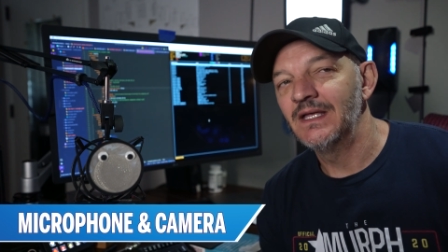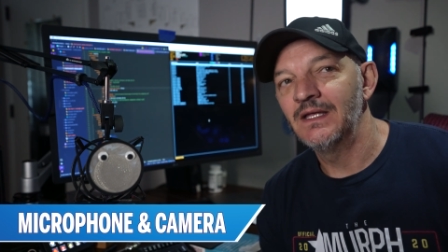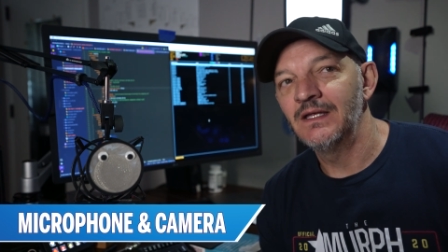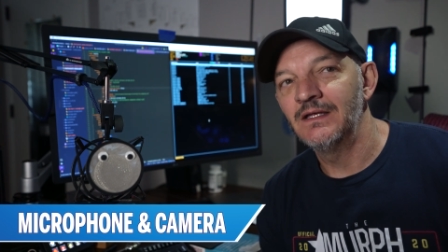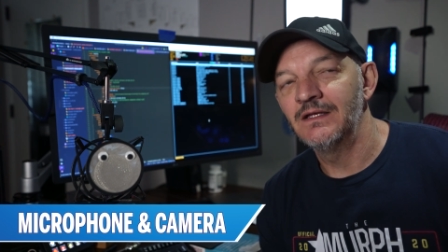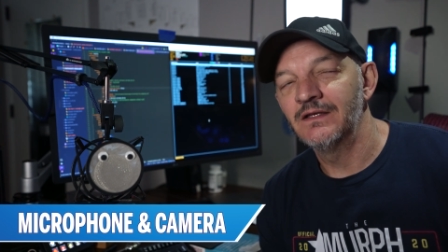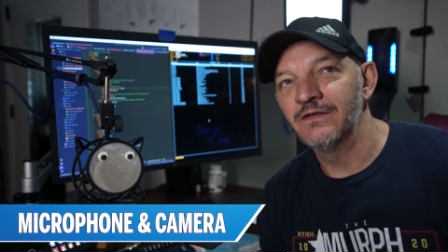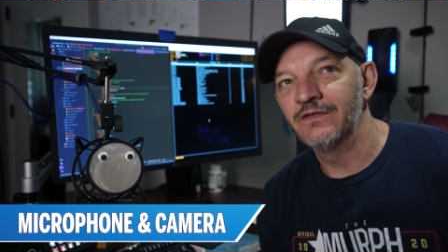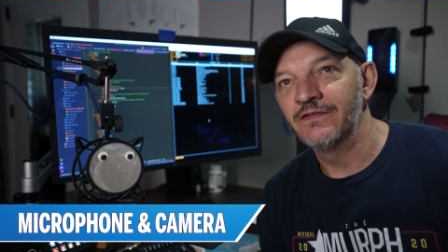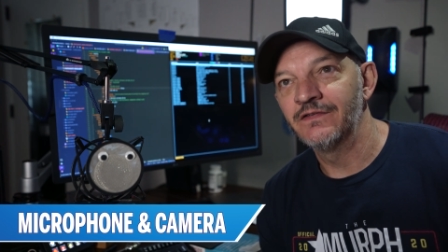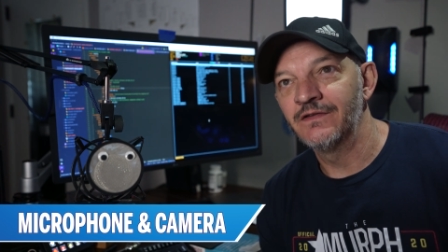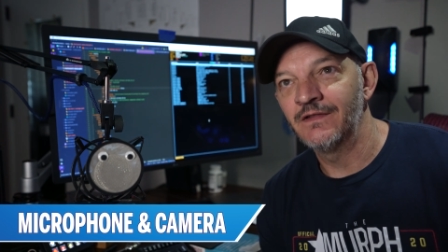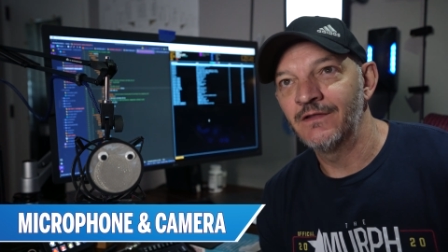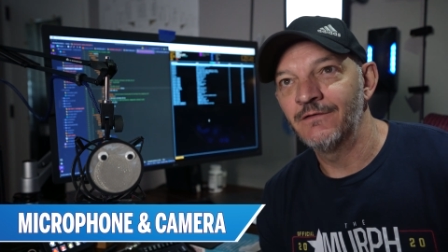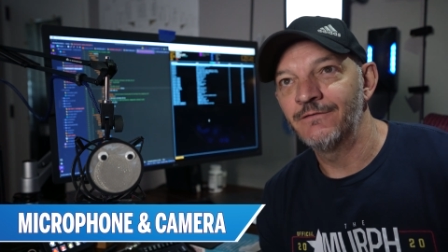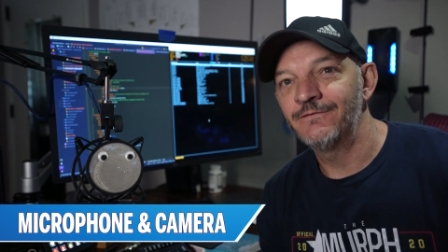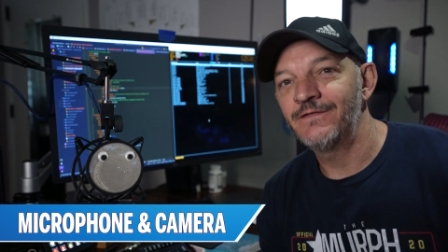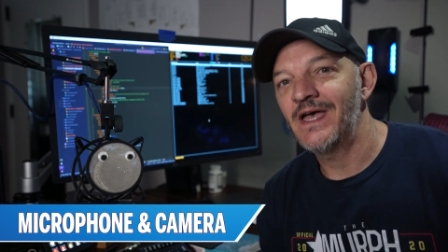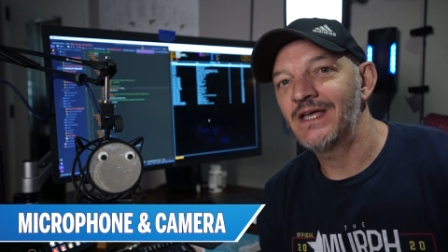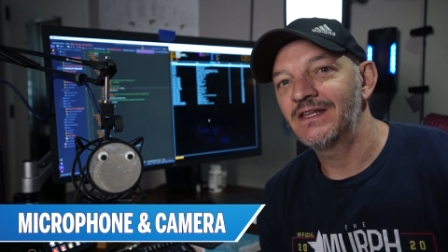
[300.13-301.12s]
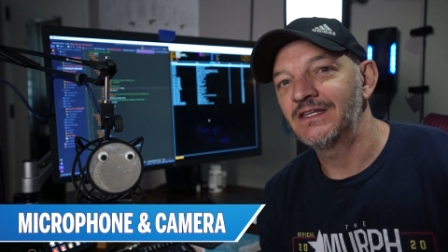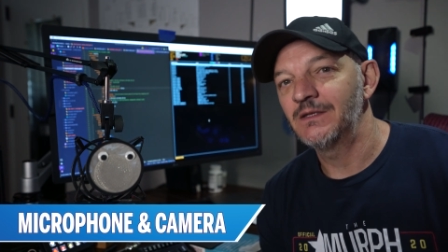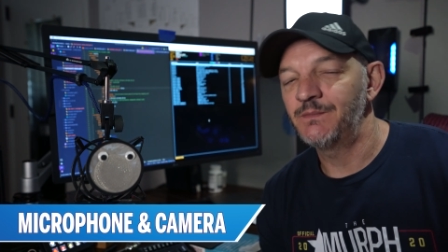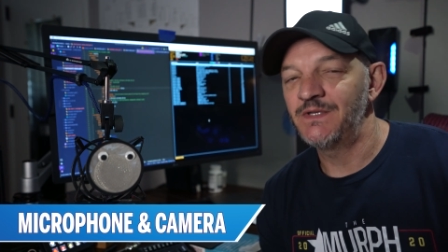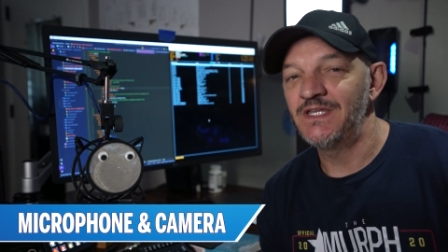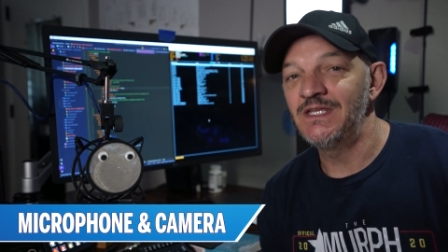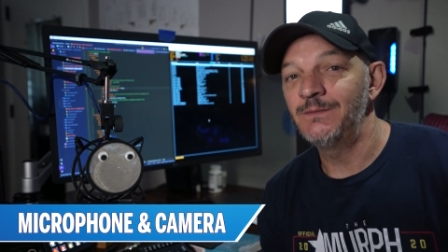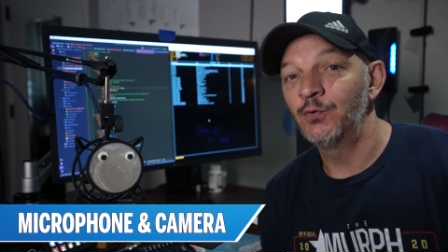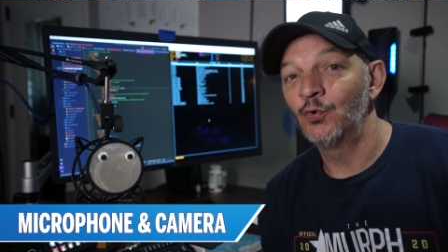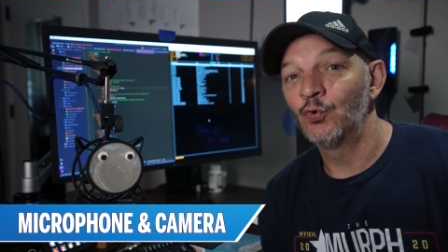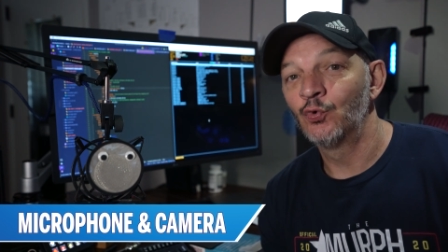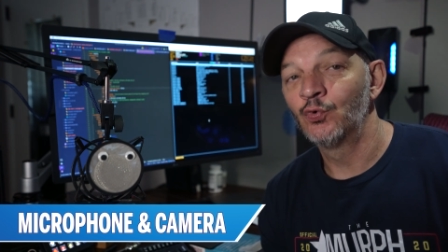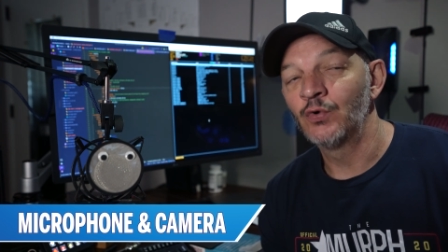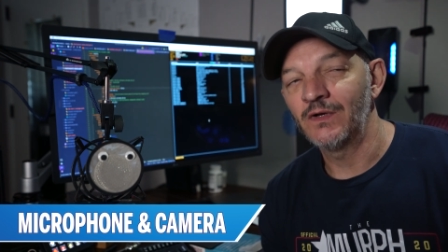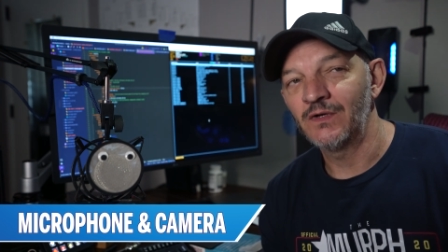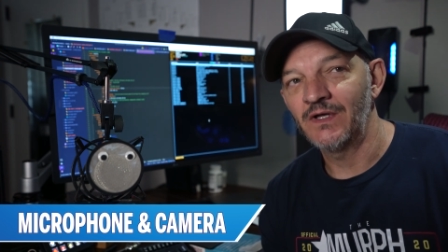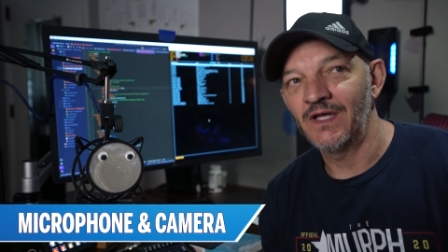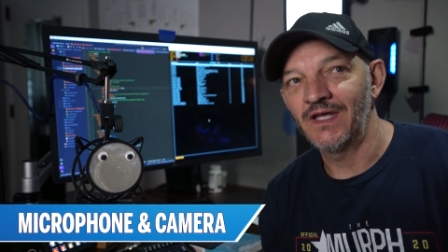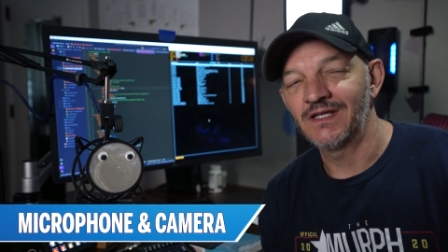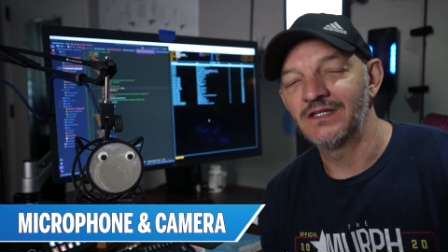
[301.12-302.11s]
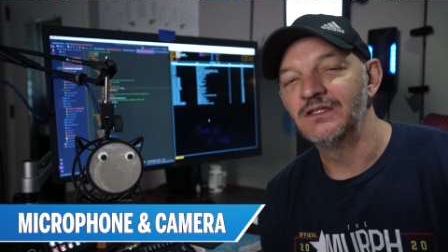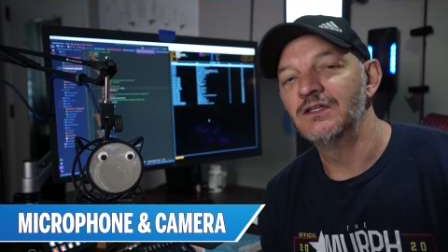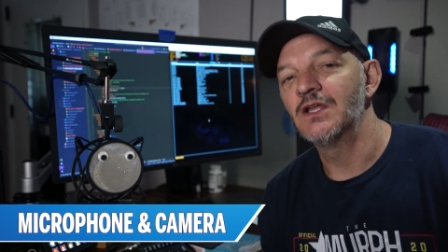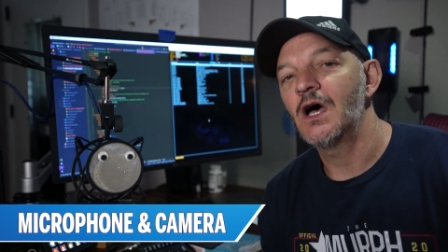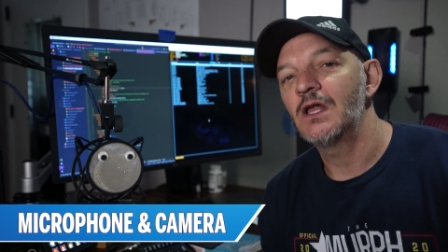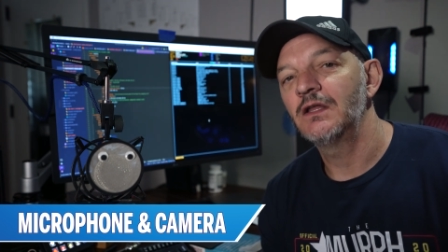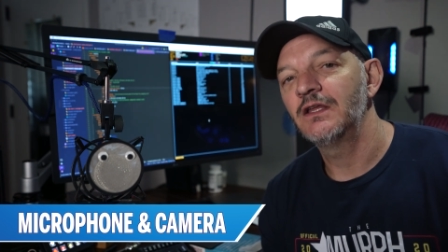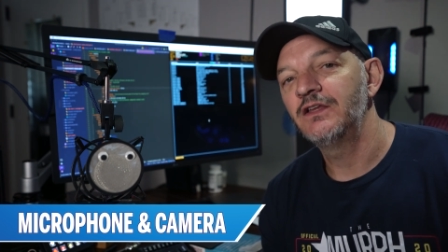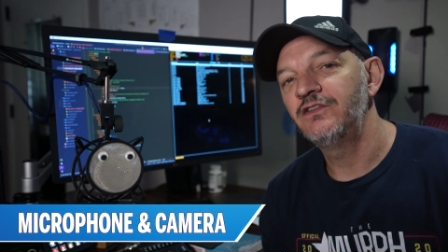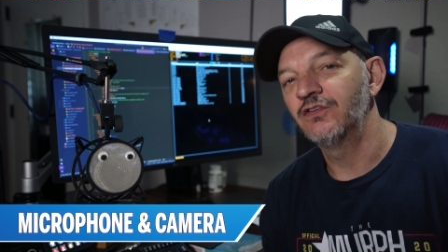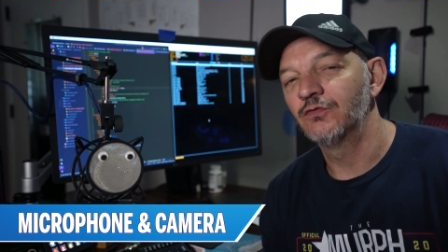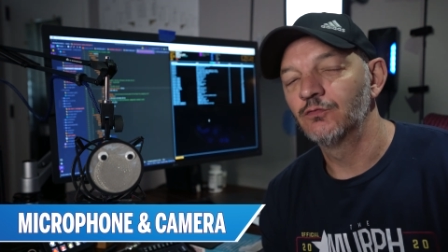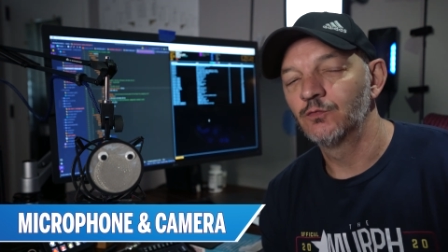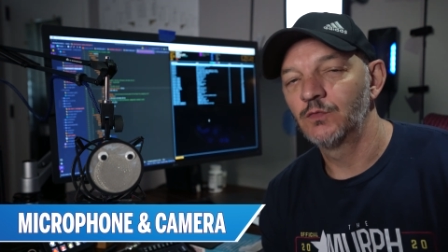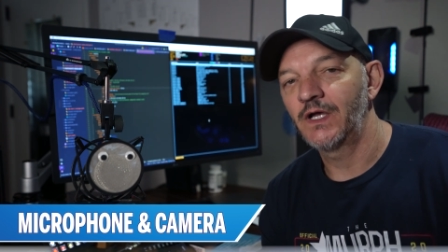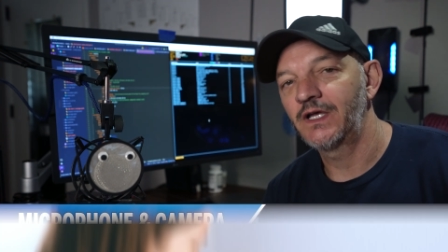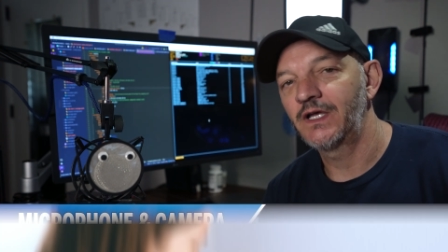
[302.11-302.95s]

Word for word: is the fact that people acknowledge and